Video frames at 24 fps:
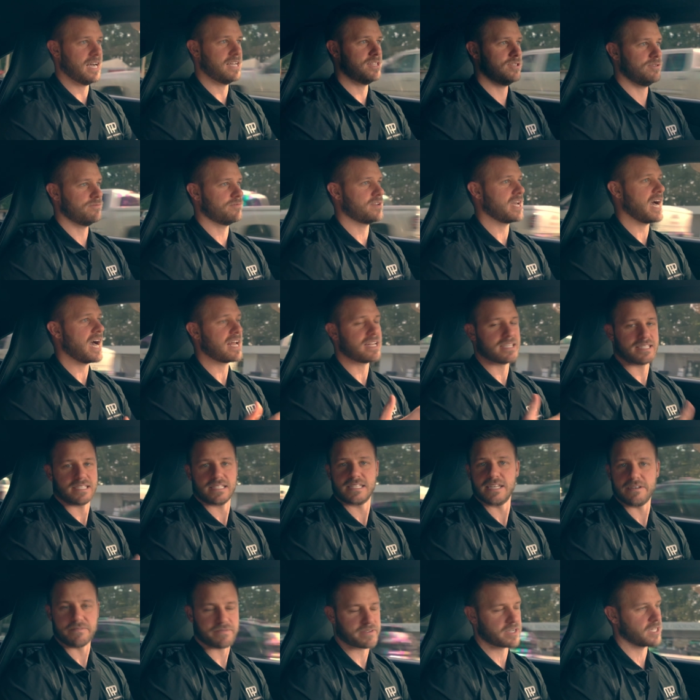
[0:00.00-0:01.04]
You've got a
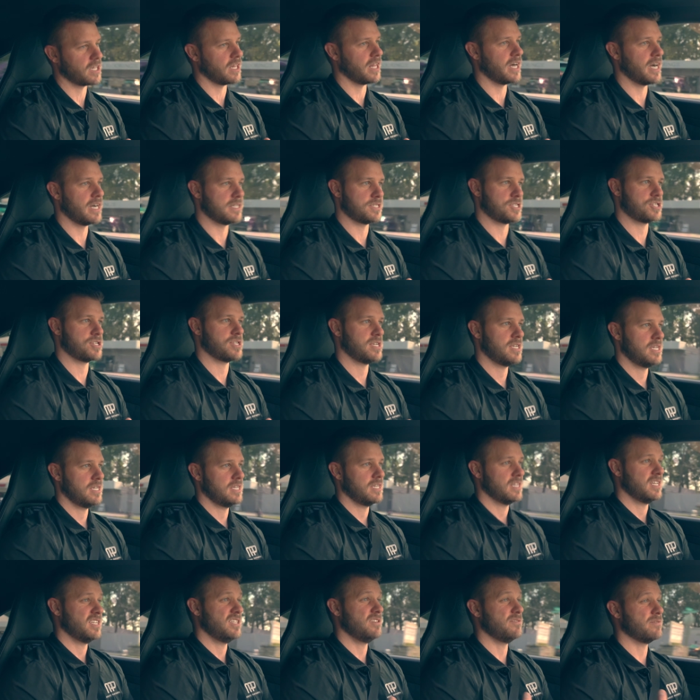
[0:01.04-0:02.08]
stiff clutch,
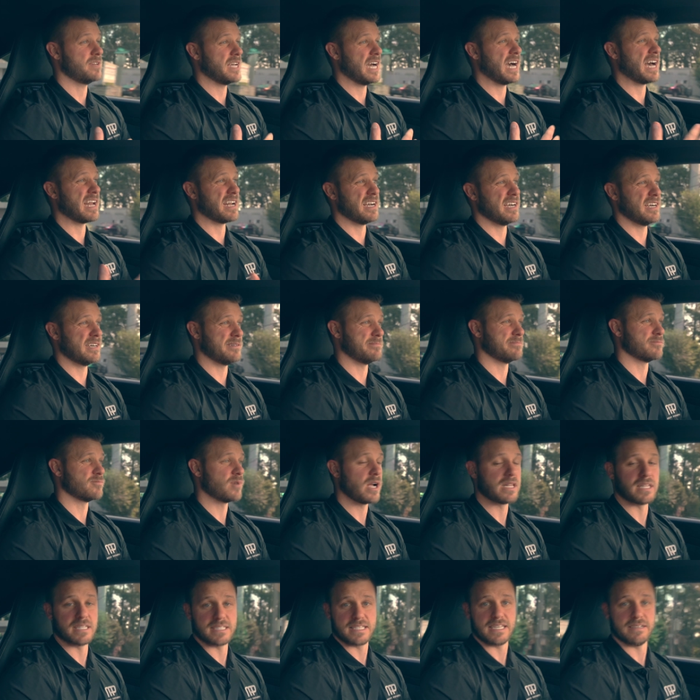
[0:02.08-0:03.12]
you've got a
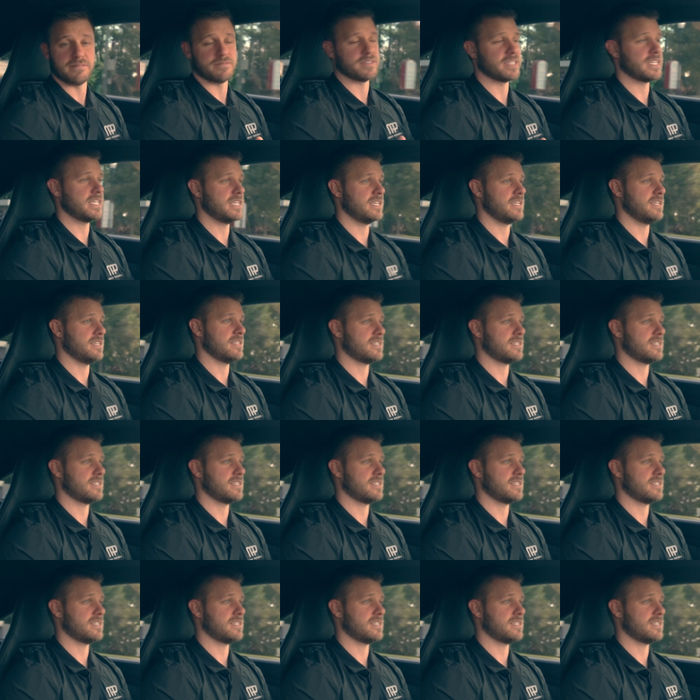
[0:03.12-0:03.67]
relatively